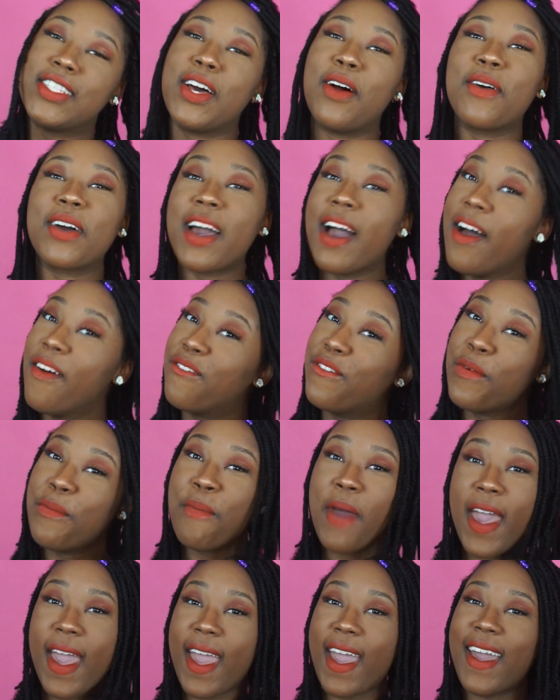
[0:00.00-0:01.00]
don't come for
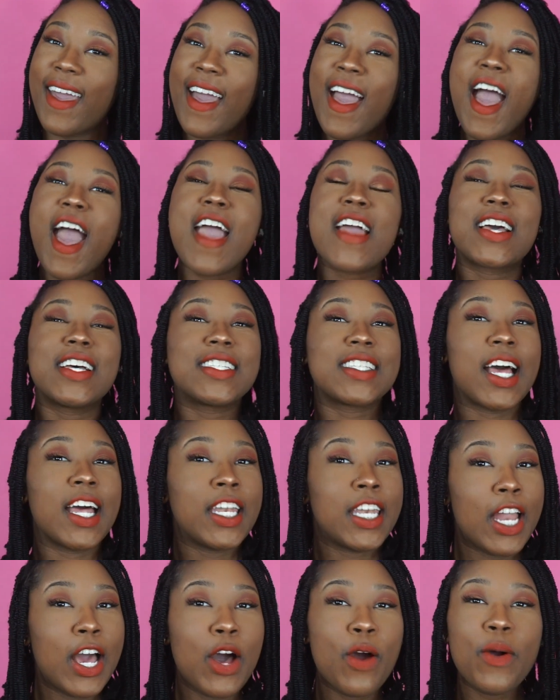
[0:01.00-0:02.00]
me, because
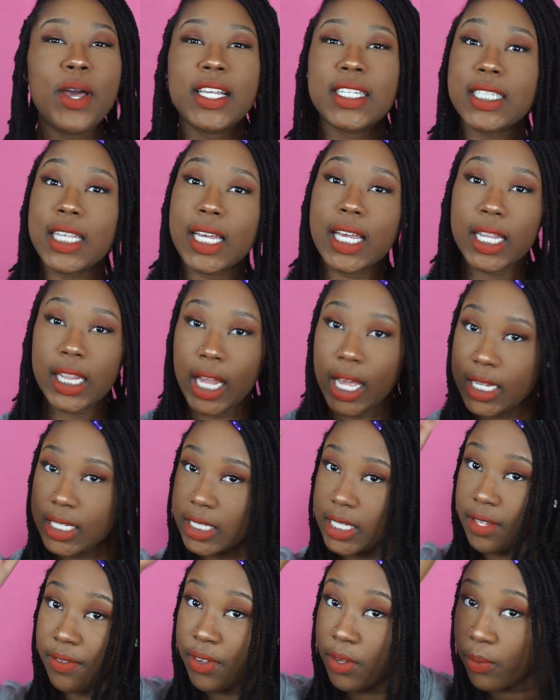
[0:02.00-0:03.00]
I know it's looking like
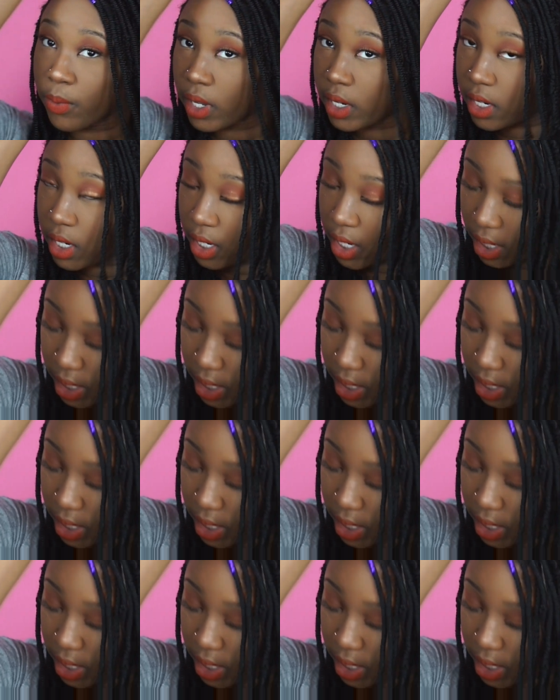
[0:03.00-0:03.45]
Stevie Wonder